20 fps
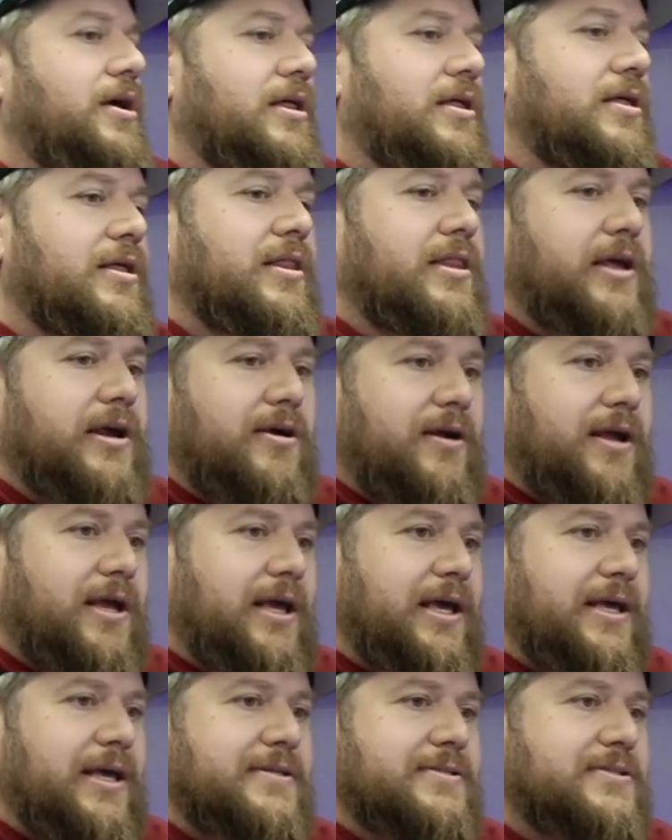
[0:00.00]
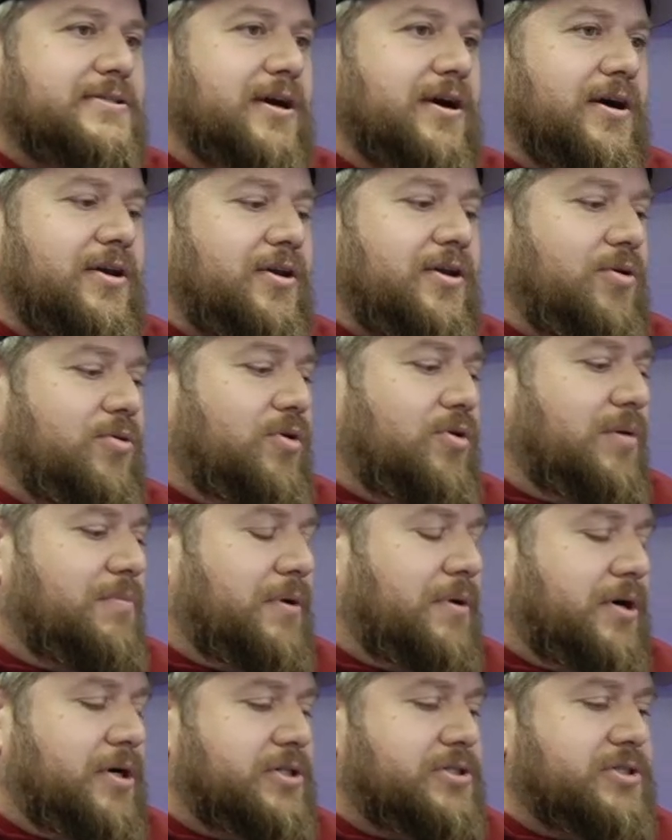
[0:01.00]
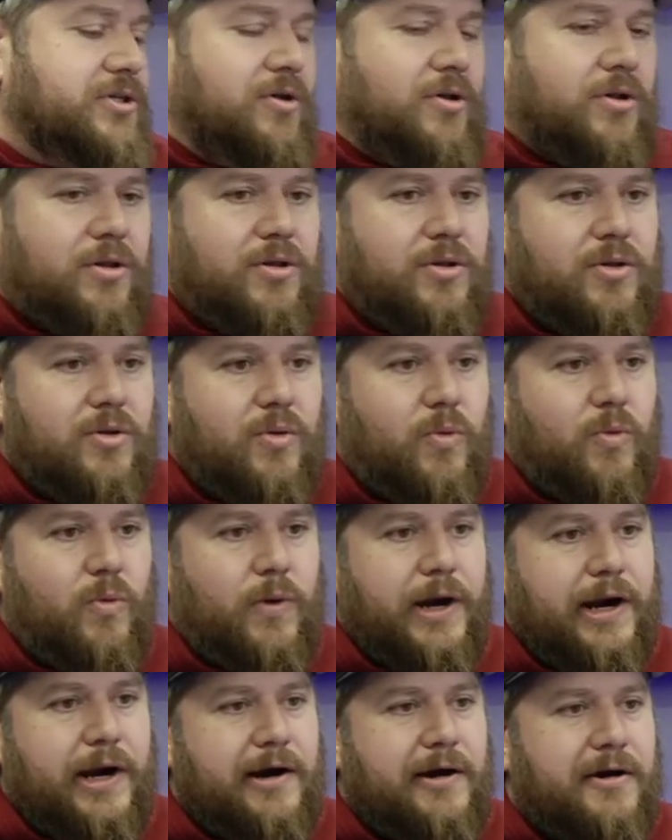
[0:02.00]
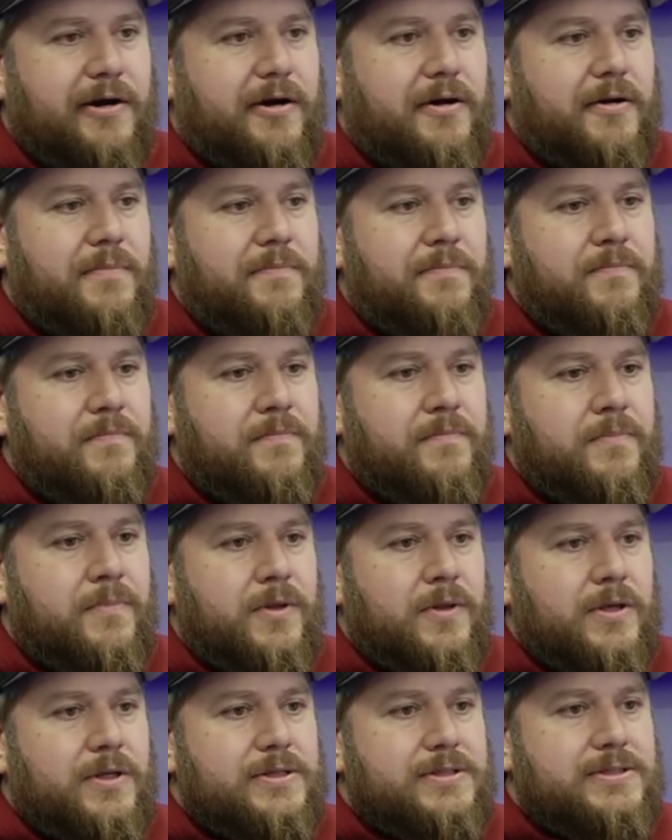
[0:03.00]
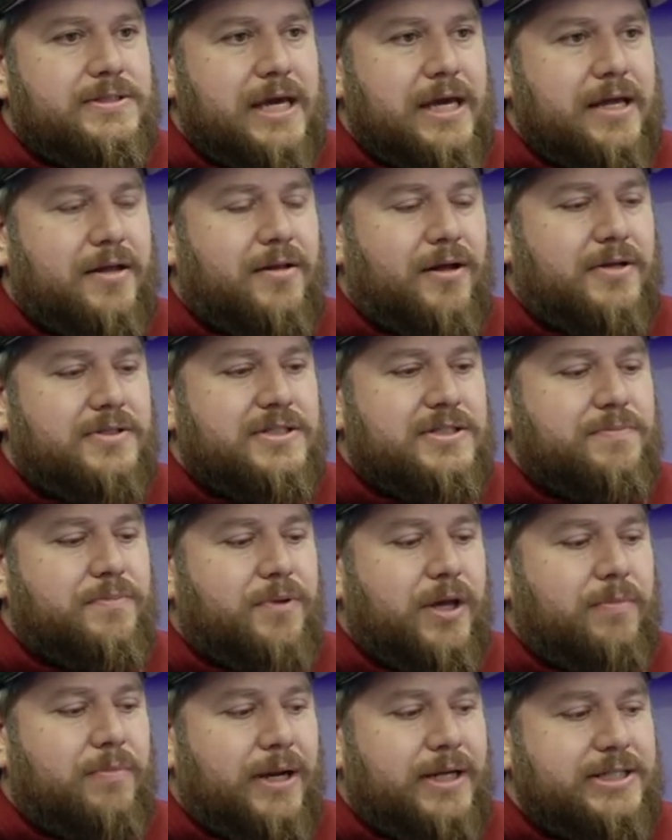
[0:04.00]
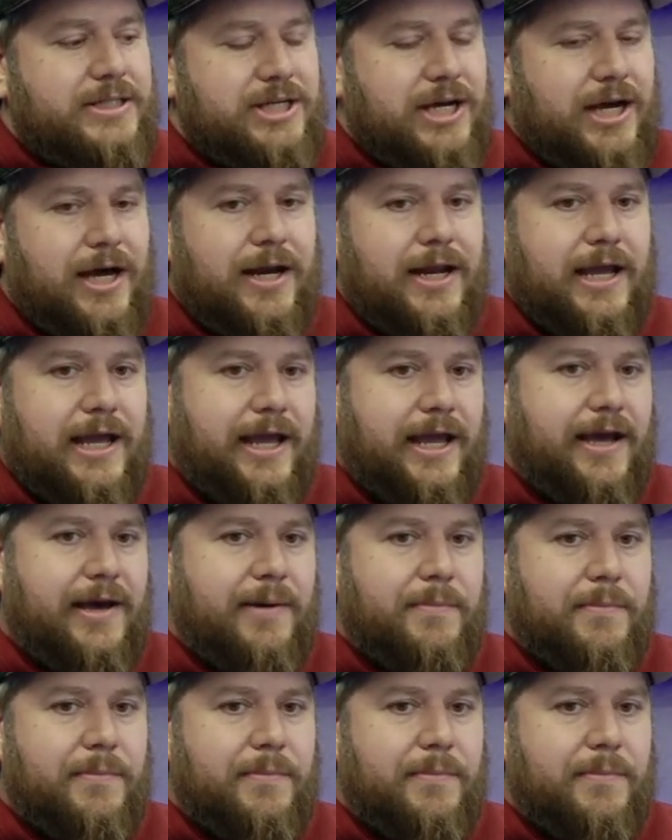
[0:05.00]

There is a new commercial where Santa Claus is played by John Hamm.